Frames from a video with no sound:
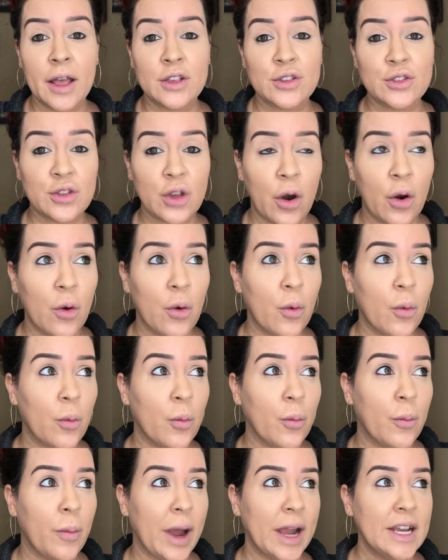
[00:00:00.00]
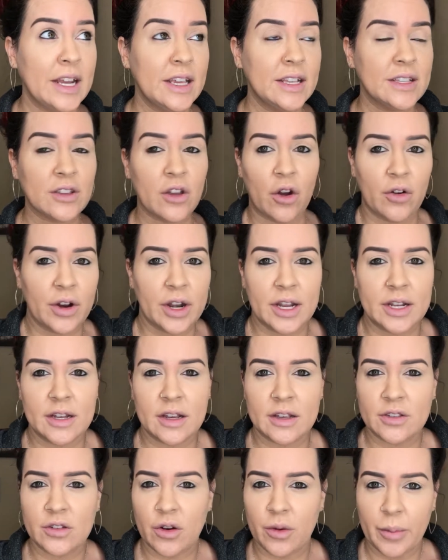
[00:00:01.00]
So my niece already
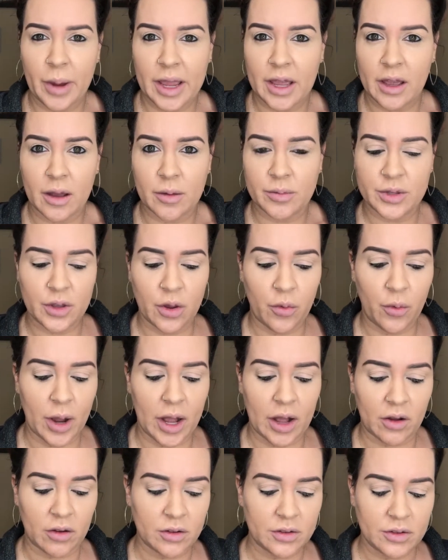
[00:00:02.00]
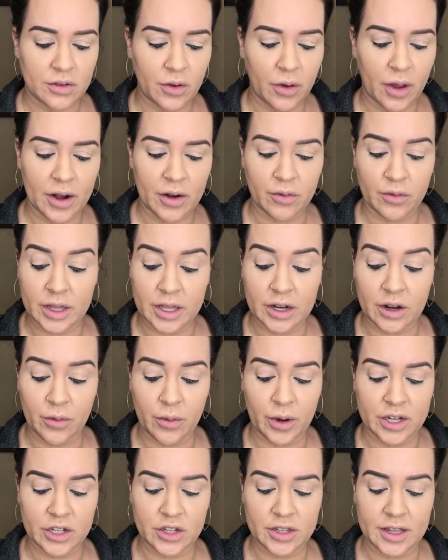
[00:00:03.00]
does her makeup so well, so I don't really know
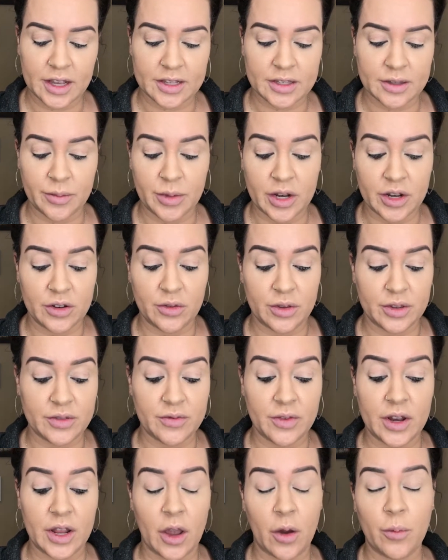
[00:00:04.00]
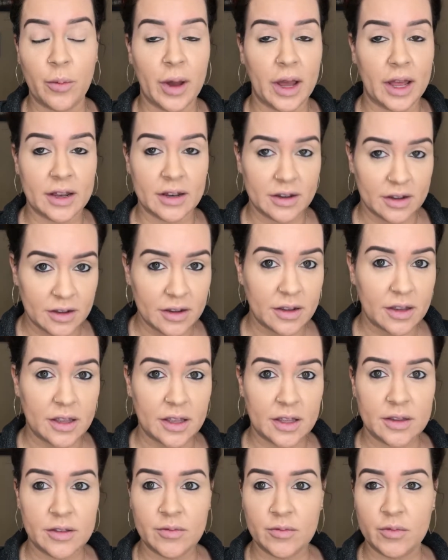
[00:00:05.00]
why she's asking me to do this video, but
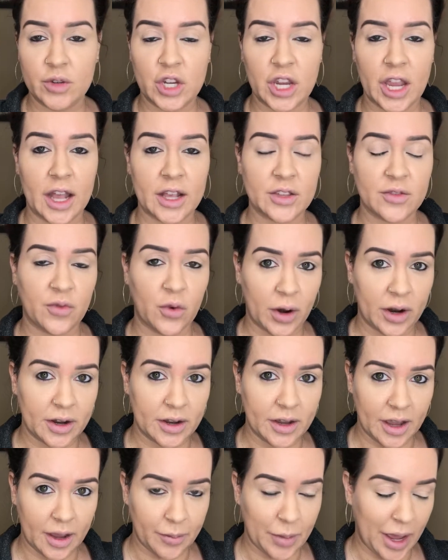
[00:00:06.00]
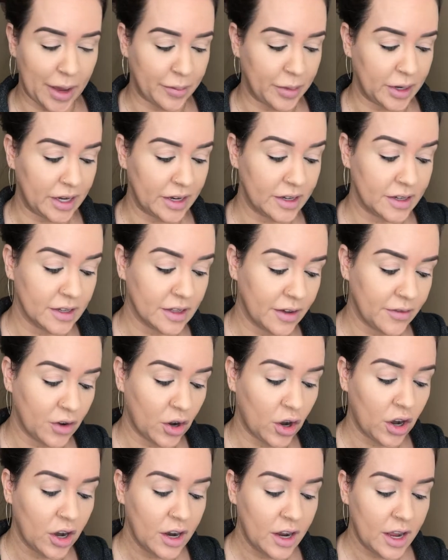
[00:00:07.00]
she asked for it, I'm happy to
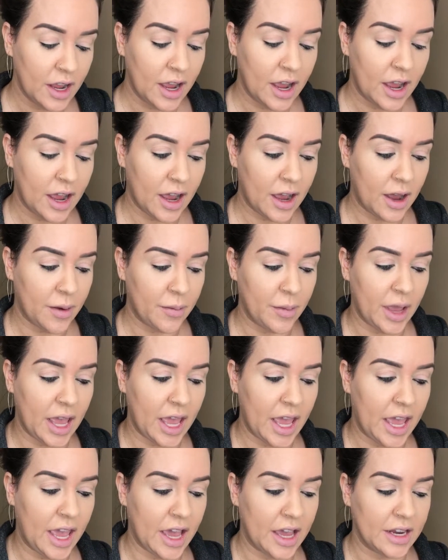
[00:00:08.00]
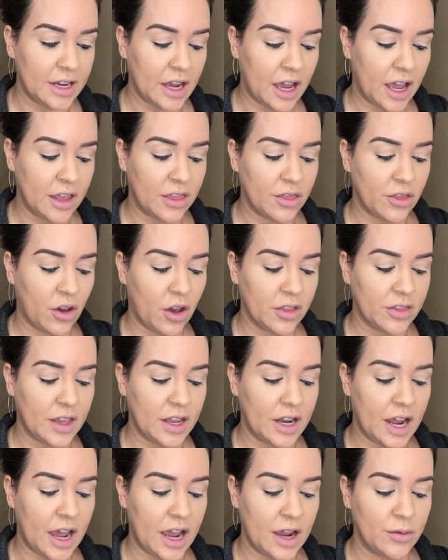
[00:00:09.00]
deliver. And I thought
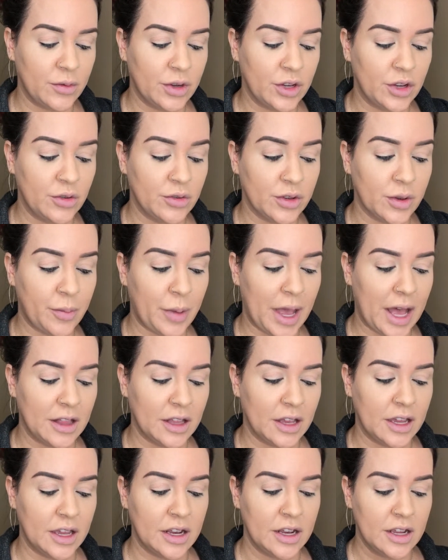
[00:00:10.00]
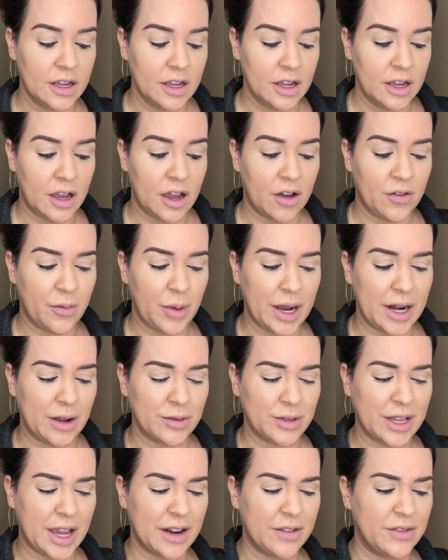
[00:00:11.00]
that I would use a palette of mine. I
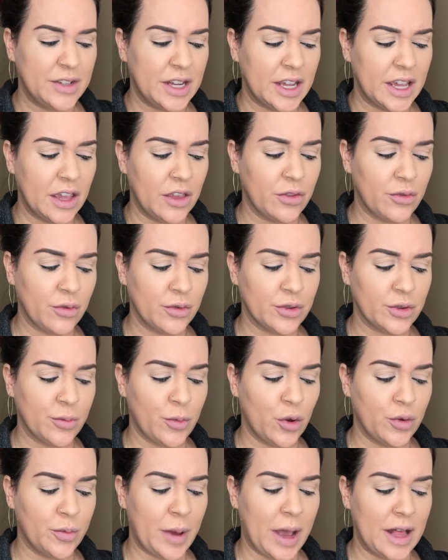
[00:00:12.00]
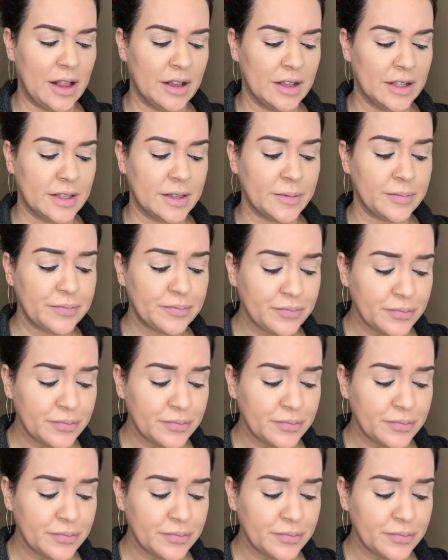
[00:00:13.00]
was kind of digging through some old palettes,